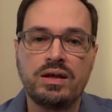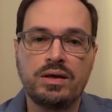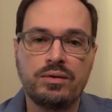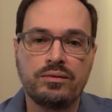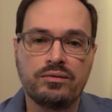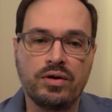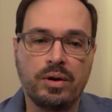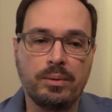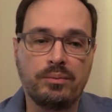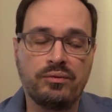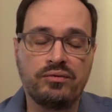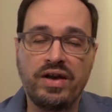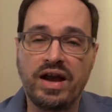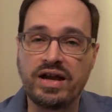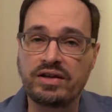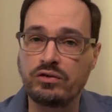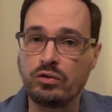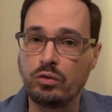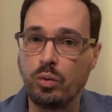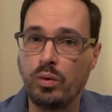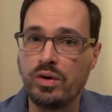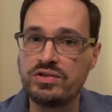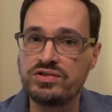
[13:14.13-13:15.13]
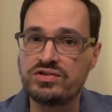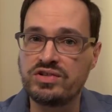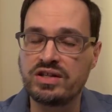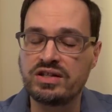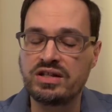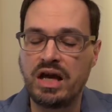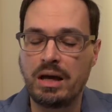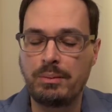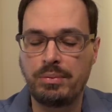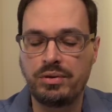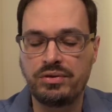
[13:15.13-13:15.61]
From factor 1
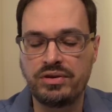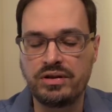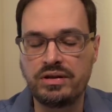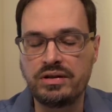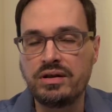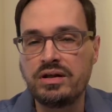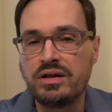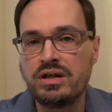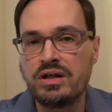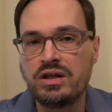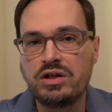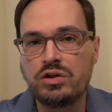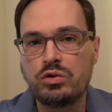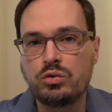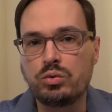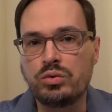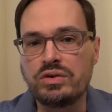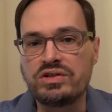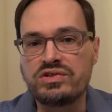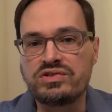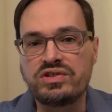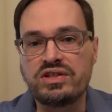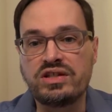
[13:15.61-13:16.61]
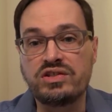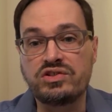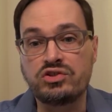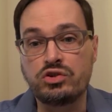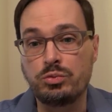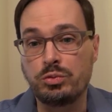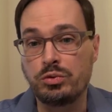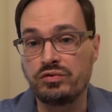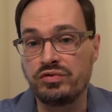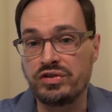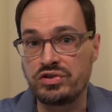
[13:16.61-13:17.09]
psychopathy, we see
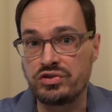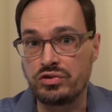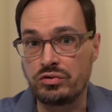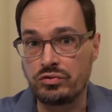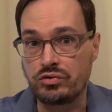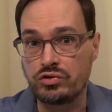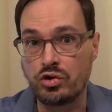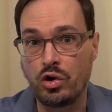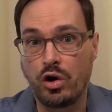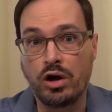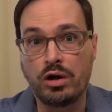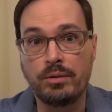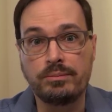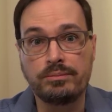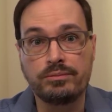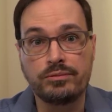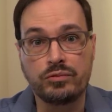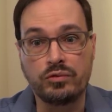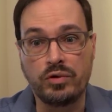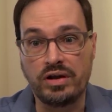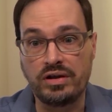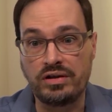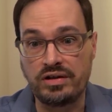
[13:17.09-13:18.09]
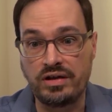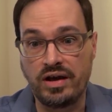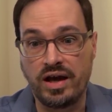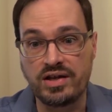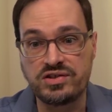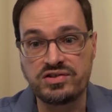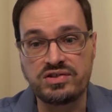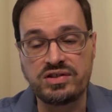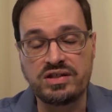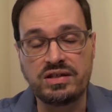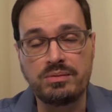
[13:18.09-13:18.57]
superficial charm,
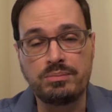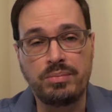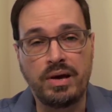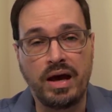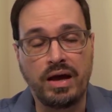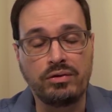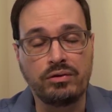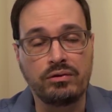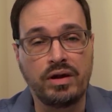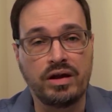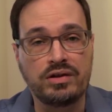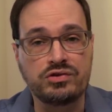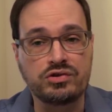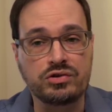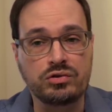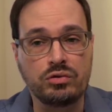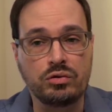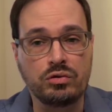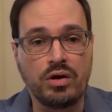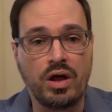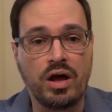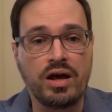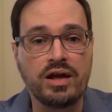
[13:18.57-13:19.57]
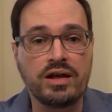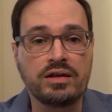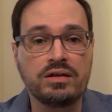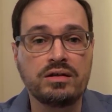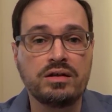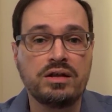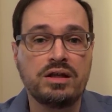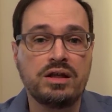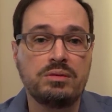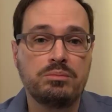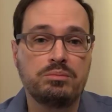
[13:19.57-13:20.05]
grandiosity, pathological lying,
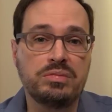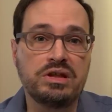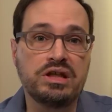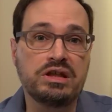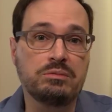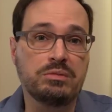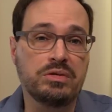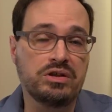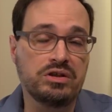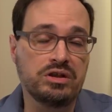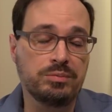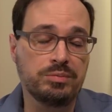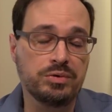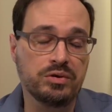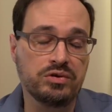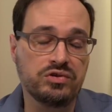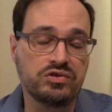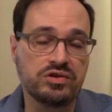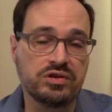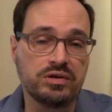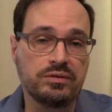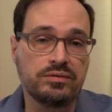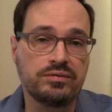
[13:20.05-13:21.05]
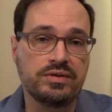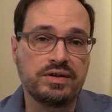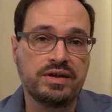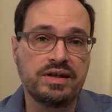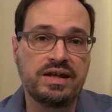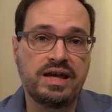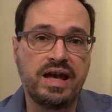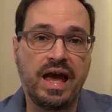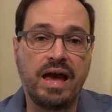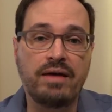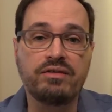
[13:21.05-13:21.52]
being manipulative,
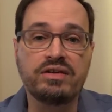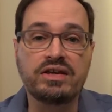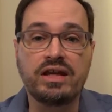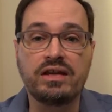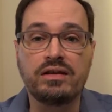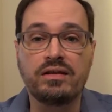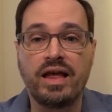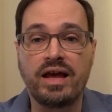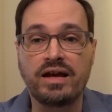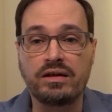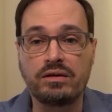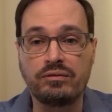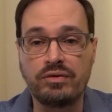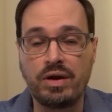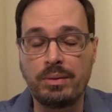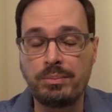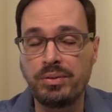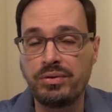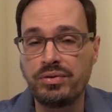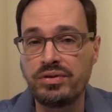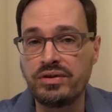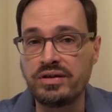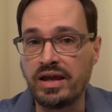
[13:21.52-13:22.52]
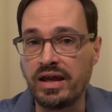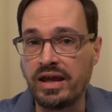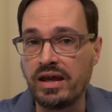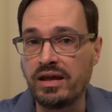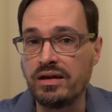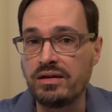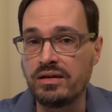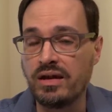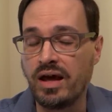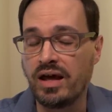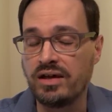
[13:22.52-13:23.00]
having a lack of empathy,
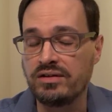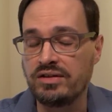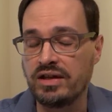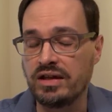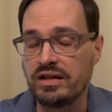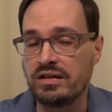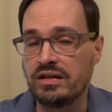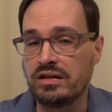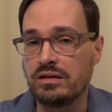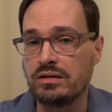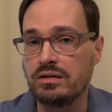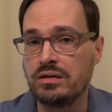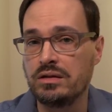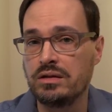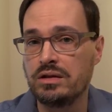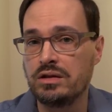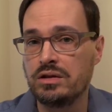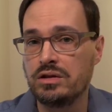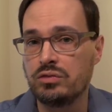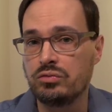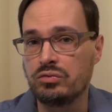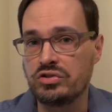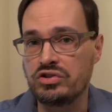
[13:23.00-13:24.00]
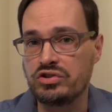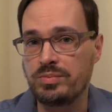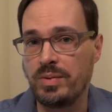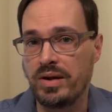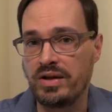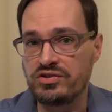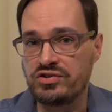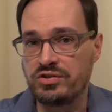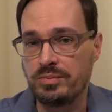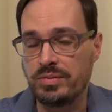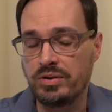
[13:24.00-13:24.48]
and not taking
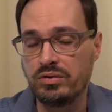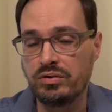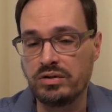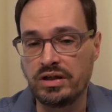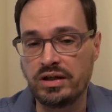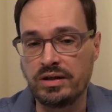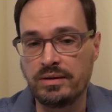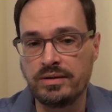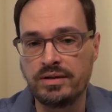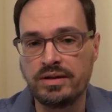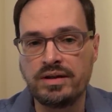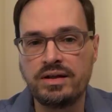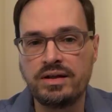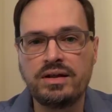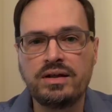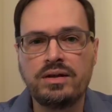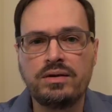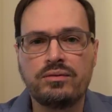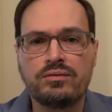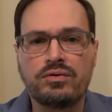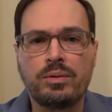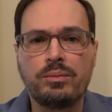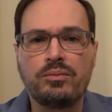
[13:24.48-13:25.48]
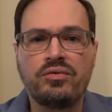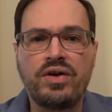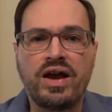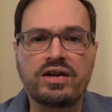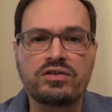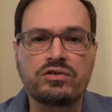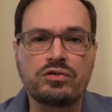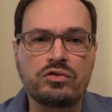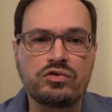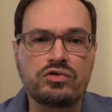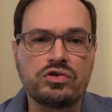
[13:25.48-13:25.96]
responsibility. From
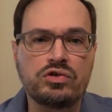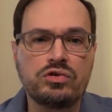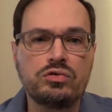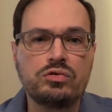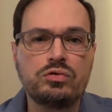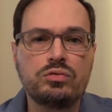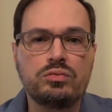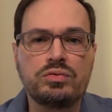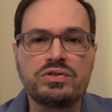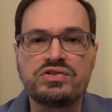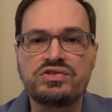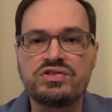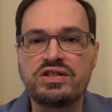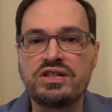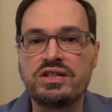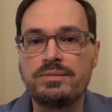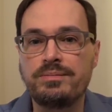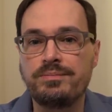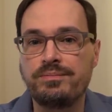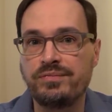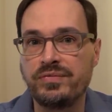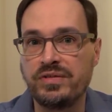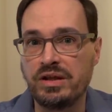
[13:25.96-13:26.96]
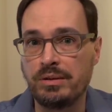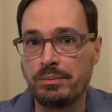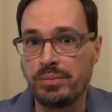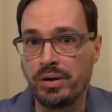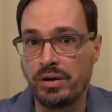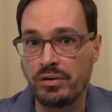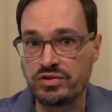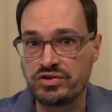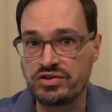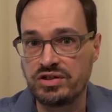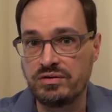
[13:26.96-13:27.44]
factor 2, we see
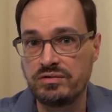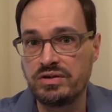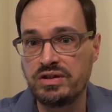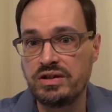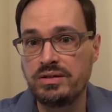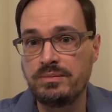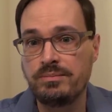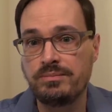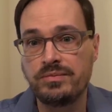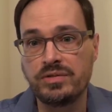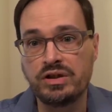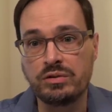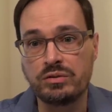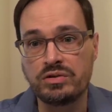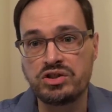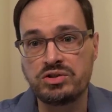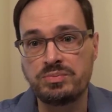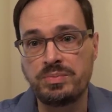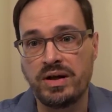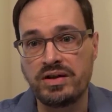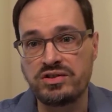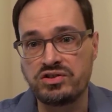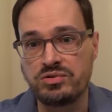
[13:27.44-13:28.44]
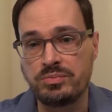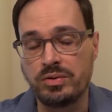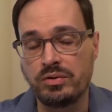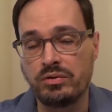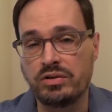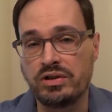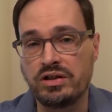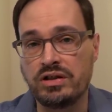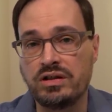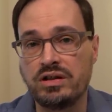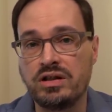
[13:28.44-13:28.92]
impulsivity,
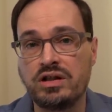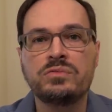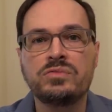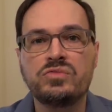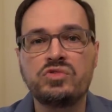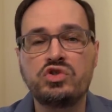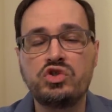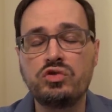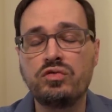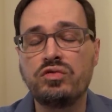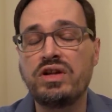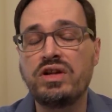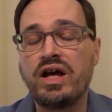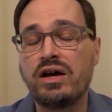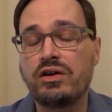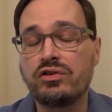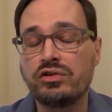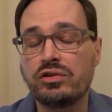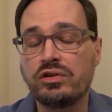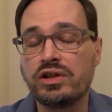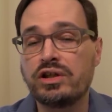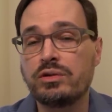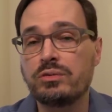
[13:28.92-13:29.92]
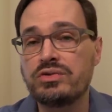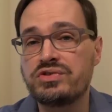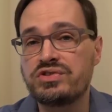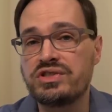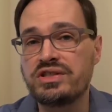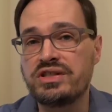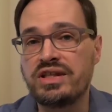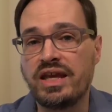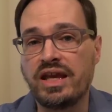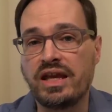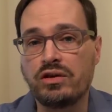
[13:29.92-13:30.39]
irresponsibility, juvenile
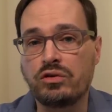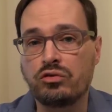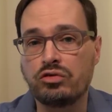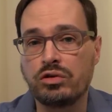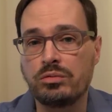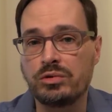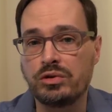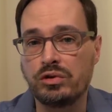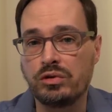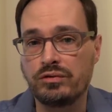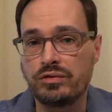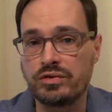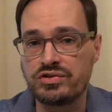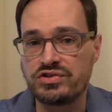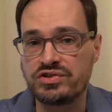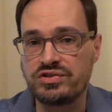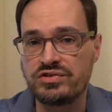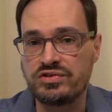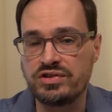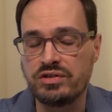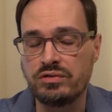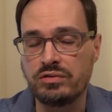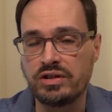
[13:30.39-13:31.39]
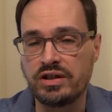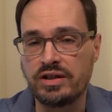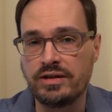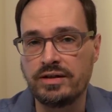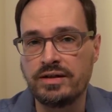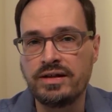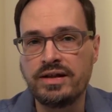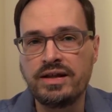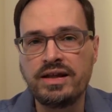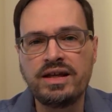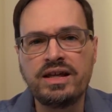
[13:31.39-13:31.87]
delinquency, and criminal versatility.
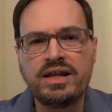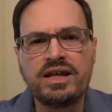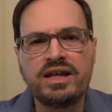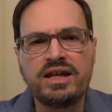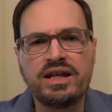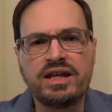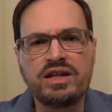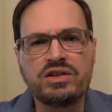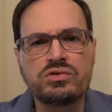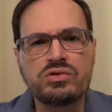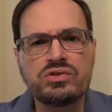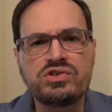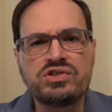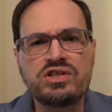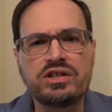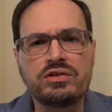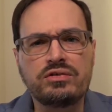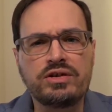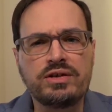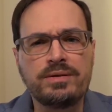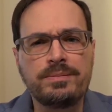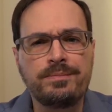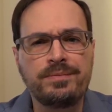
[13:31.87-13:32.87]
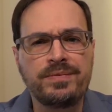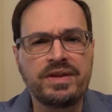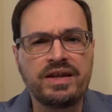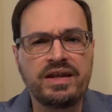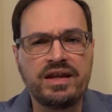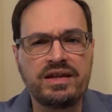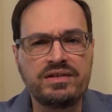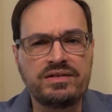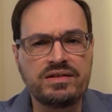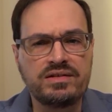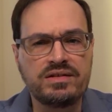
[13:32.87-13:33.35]
Interestingly,
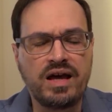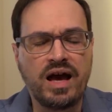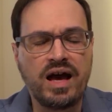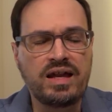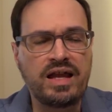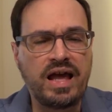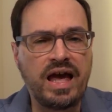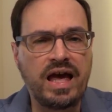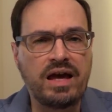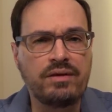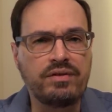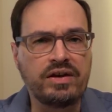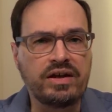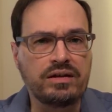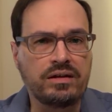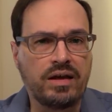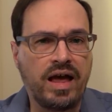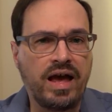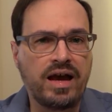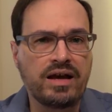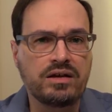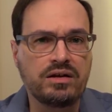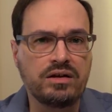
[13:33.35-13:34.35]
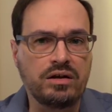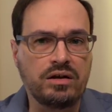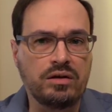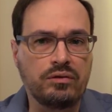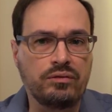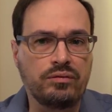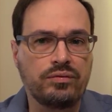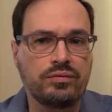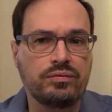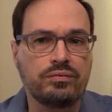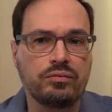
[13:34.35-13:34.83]
he did not have a lack
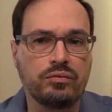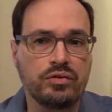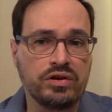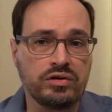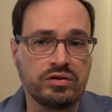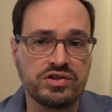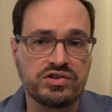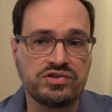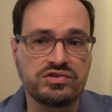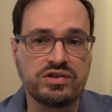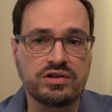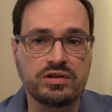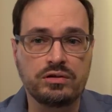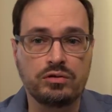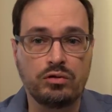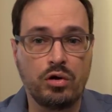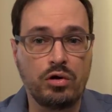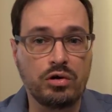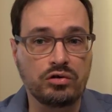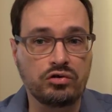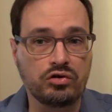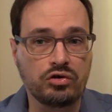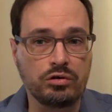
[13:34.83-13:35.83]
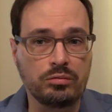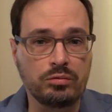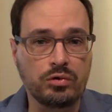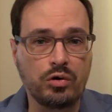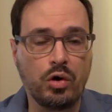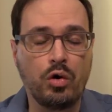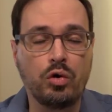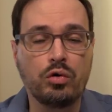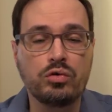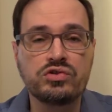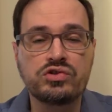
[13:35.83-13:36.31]
of realistic long-term
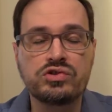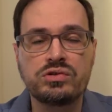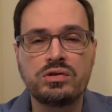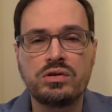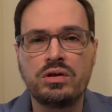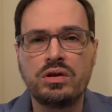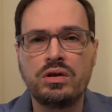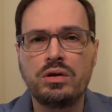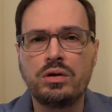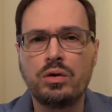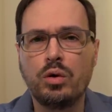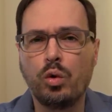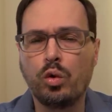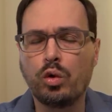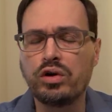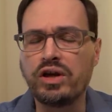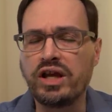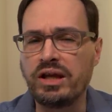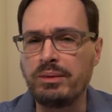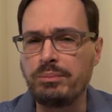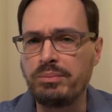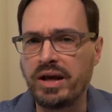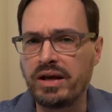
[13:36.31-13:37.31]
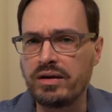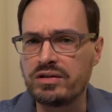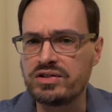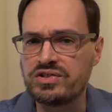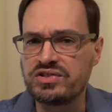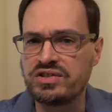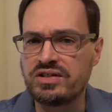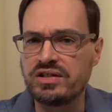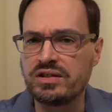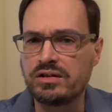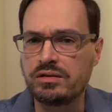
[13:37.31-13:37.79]
goals or a
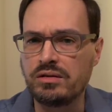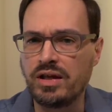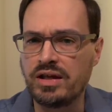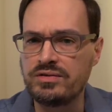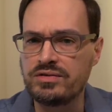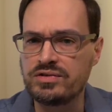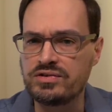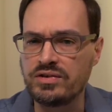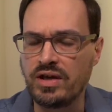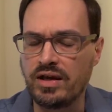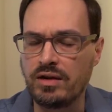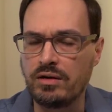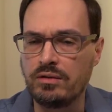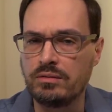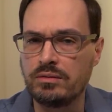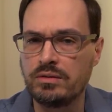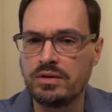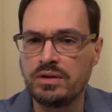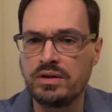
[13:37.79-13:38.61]
parasitic lifestyle.